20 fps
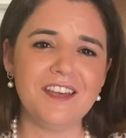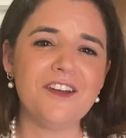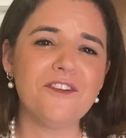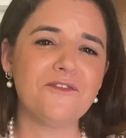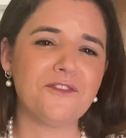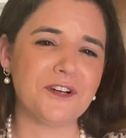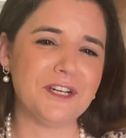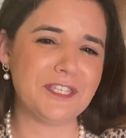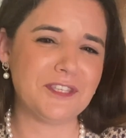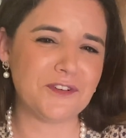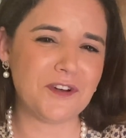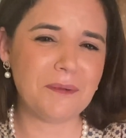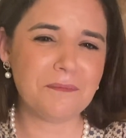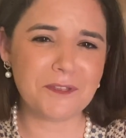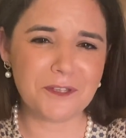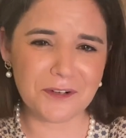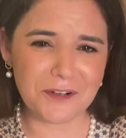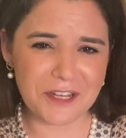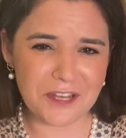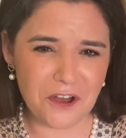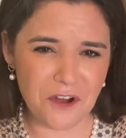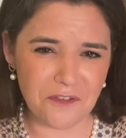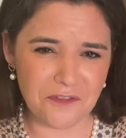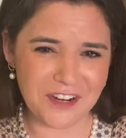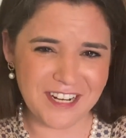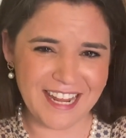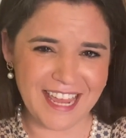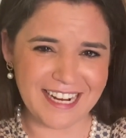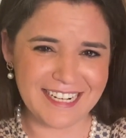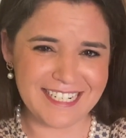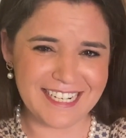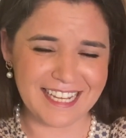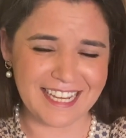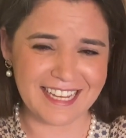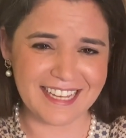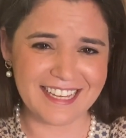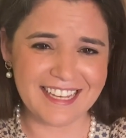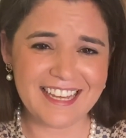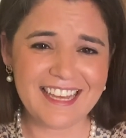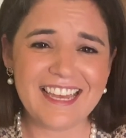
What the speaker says: for a trip during COVID-19,